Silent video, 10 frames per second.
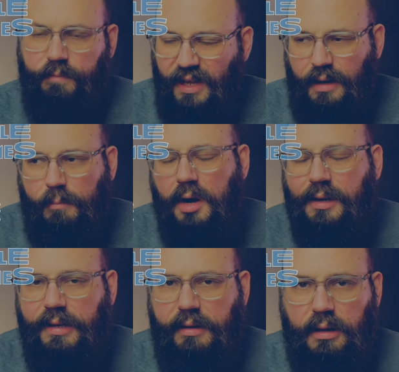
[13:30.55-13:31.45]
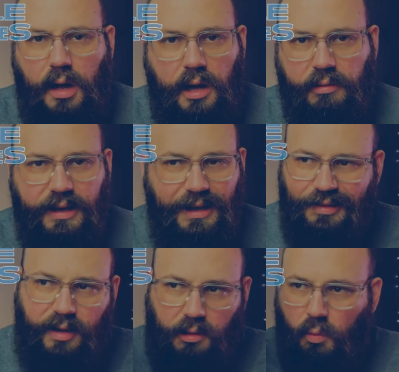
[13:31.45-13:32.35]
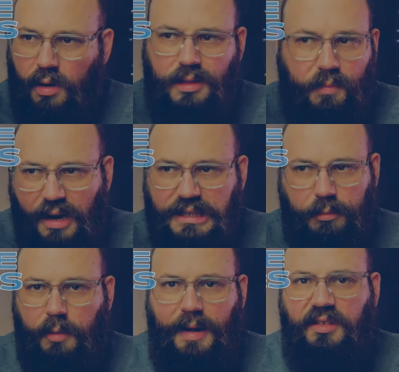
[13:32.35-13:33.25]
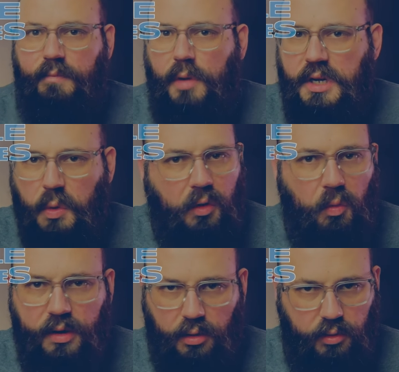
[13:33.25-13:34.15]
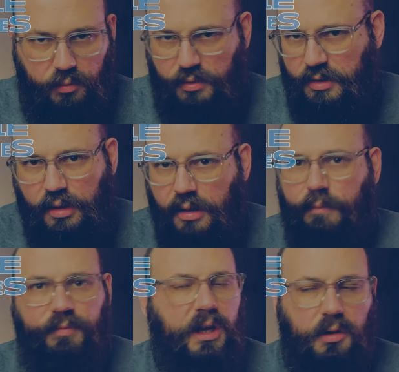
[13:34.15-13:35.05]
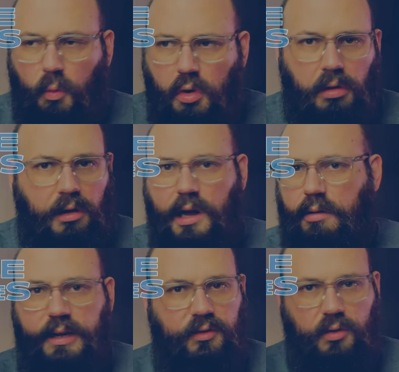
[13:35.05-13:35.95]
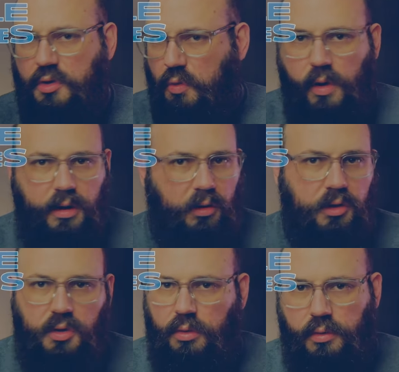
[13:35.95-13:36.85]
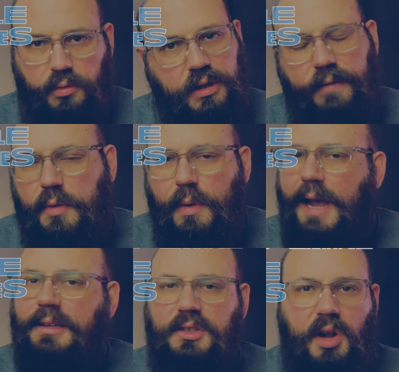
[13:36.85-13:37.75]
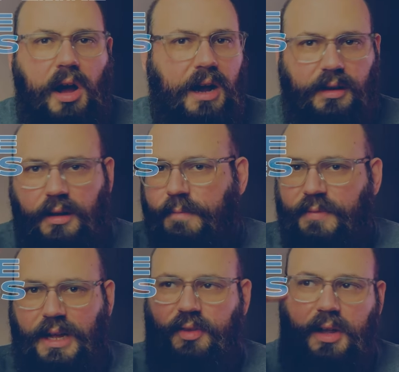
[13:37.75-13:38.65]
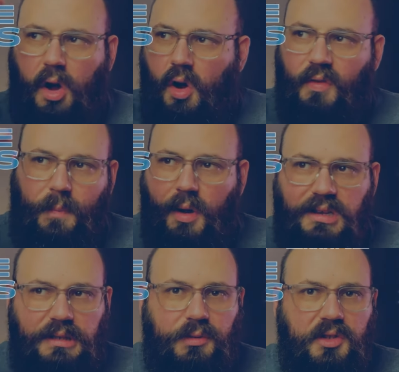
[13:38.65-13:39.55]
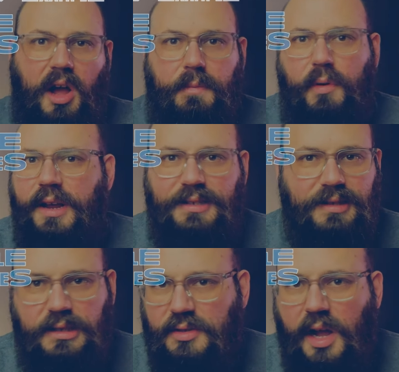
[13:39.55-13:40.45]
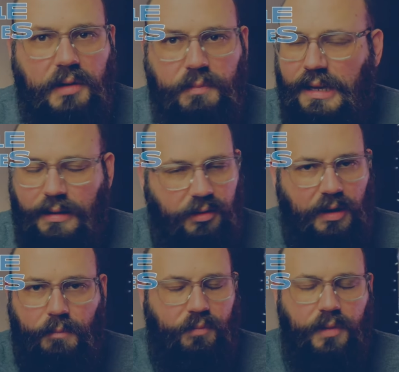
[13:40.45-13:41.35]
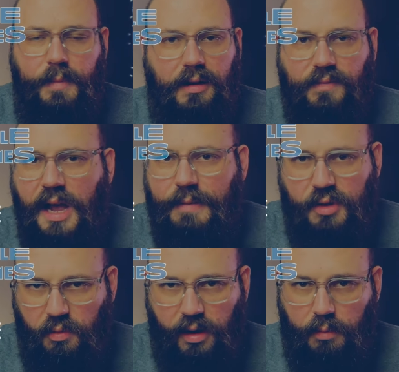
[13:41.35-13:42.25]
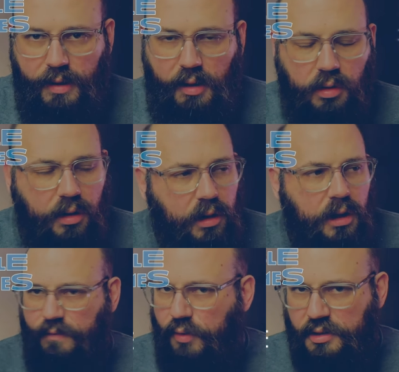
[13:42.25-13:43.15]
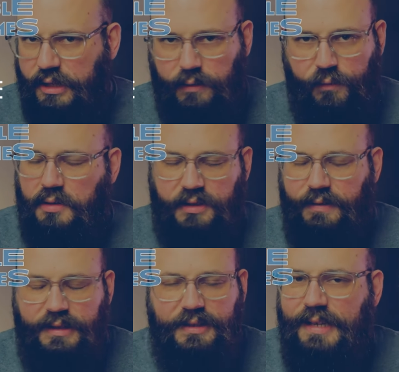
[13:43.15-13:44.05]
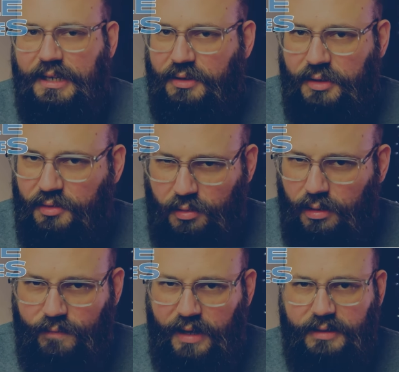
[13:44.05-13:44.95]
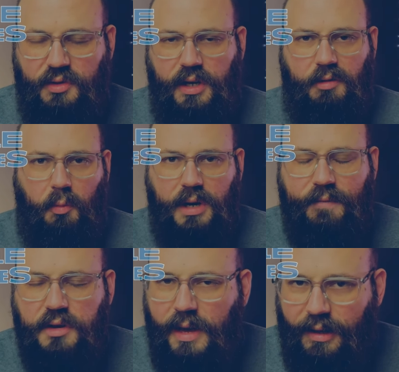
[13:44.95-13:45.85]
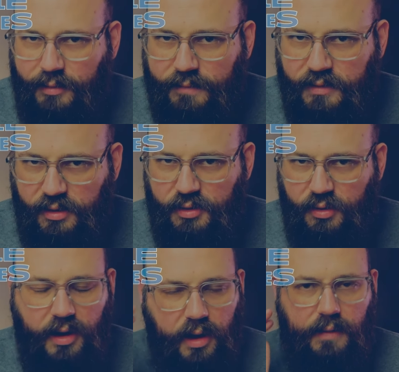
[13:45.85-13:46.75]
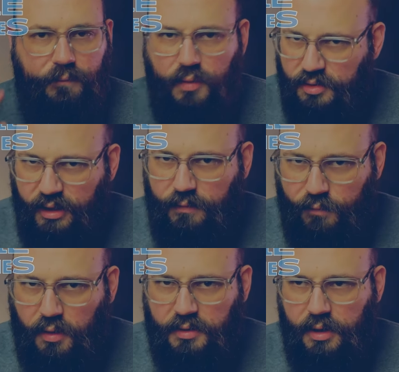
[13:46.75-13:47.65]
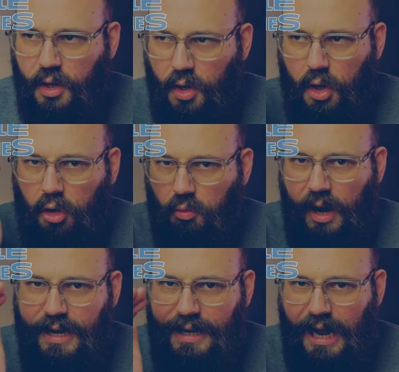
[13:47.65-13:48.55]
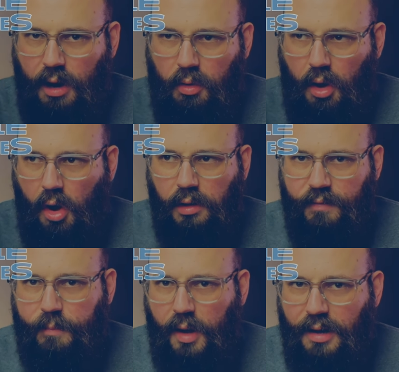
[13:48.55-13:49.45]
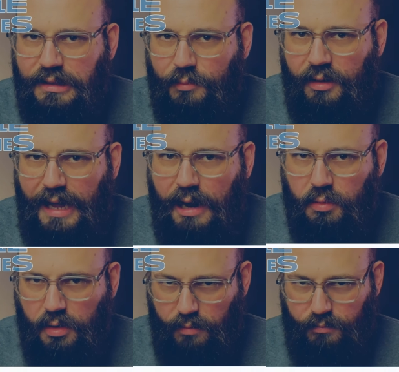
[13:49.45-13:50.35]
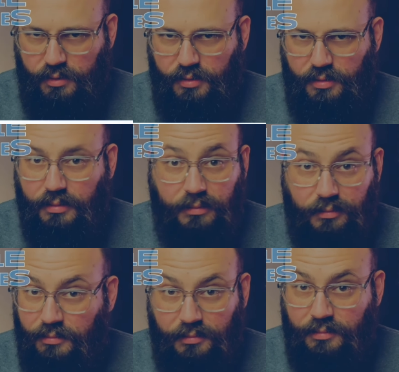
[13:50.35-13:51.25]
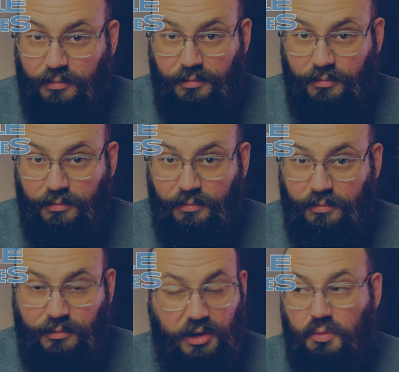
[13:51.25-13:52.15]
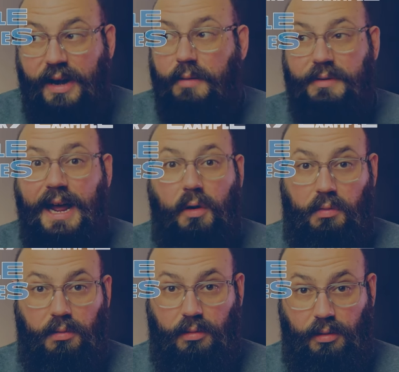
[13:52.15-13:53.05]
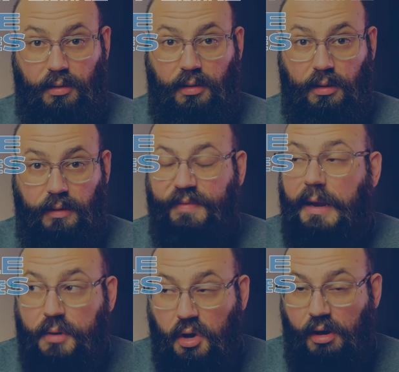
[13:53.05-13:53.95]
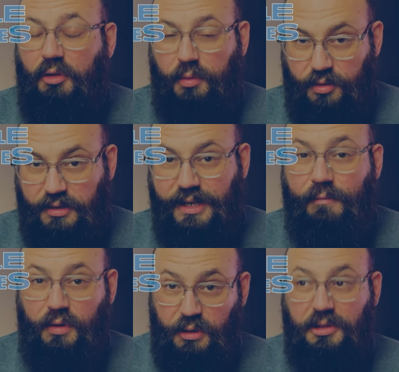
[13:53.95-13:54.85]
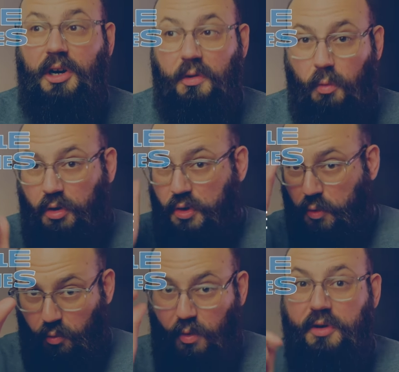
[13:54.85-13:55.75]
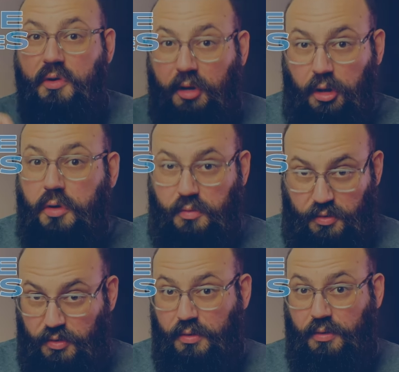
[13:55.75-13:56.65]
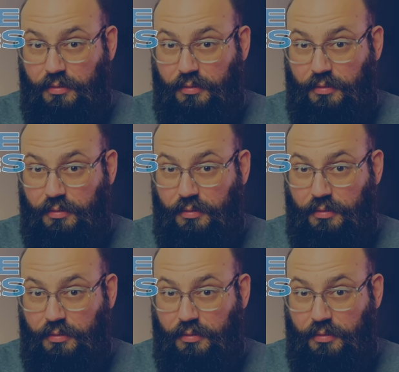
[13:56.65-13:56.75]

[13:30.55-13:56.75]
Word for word: In a monetary lottery, it's like, what are the possible amounts of money you could win or lose? In the war lottery, it's could you win or could you lose? If you're buying a stock, it's like all the possible stock prices the stock could be in some amount of time that you care about. First things first, and this is actually just good advice in general. Whenever you make a tough decision, first things first, write out all of the possible outcomes. Just write them down. And be honest with yourself. When you start a war, you could win or you could lose.